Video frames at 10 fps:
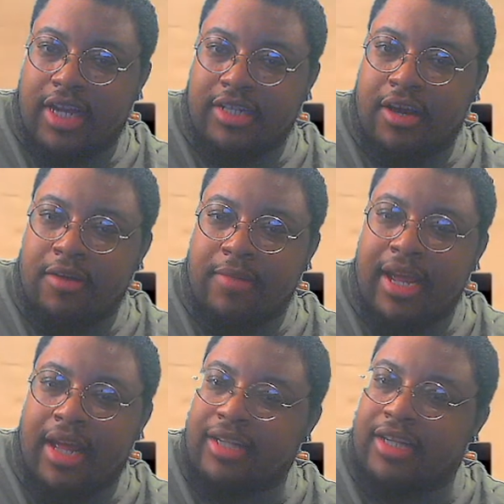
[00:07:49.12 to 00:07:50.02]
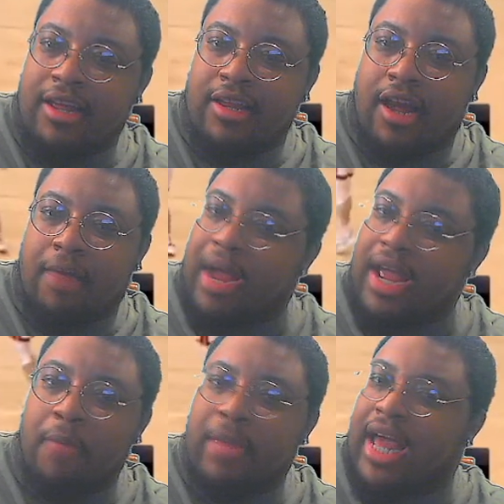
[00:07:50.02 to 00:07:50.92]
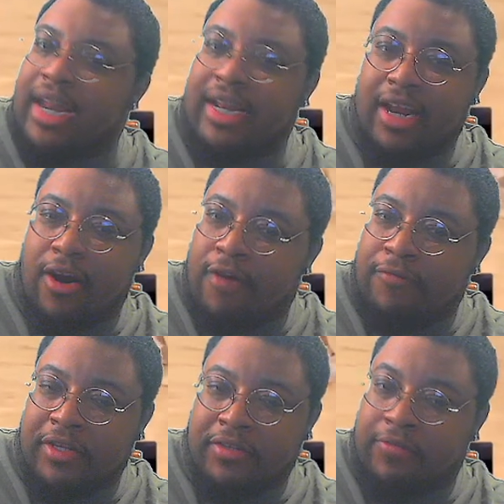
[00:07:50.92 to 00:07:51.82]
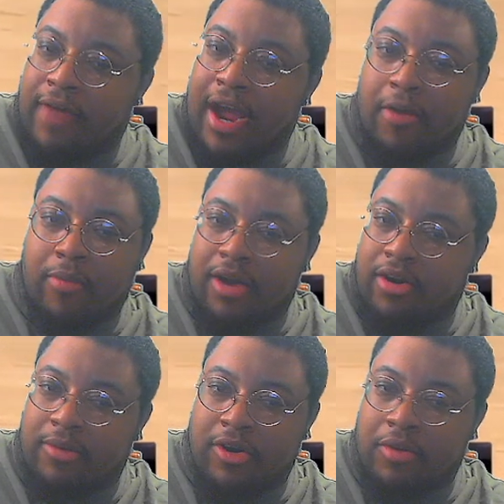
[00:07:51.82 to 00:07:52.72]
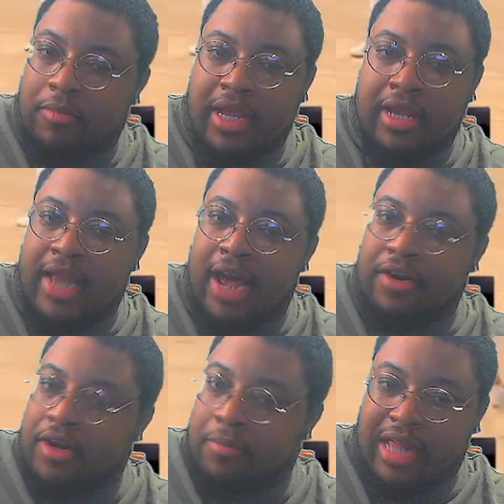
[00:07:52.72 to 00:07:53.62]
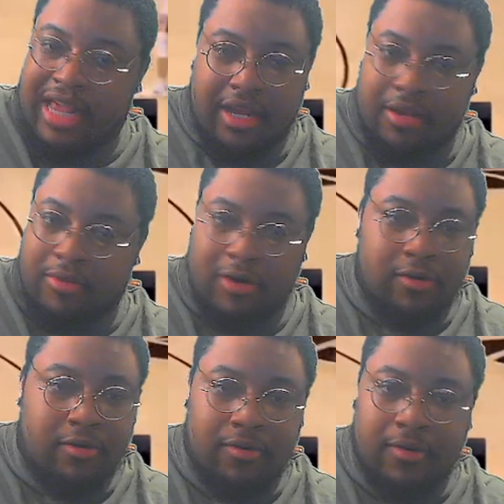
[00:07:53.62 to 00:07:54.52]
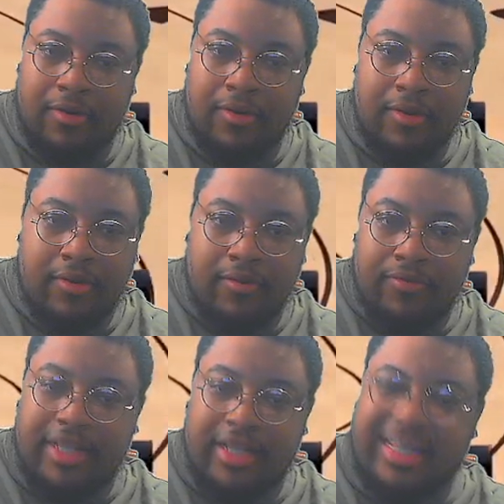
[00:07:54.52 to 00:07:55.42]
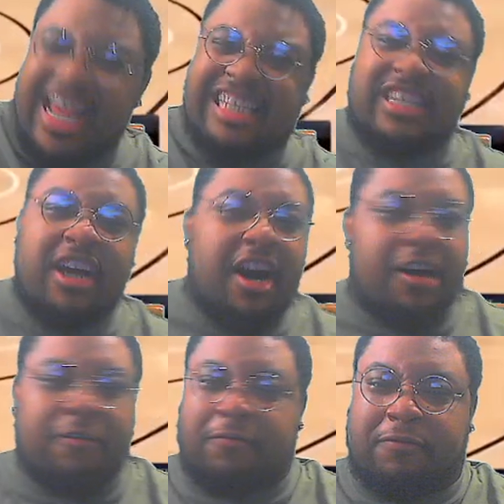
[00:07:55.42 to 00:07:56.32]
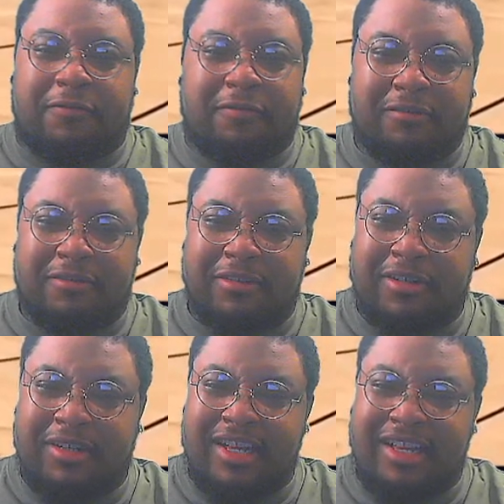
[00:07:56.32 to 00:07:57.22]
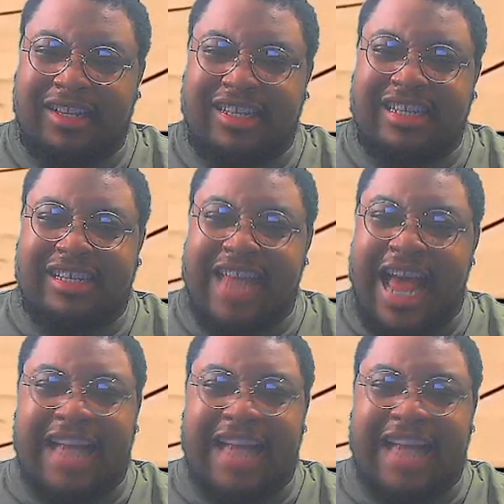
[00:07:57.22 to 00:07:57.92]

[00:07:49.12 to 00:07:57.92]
told, you, Miami got a lot of offensive firepower, bro, to be down in the play, bro. That's tough. That's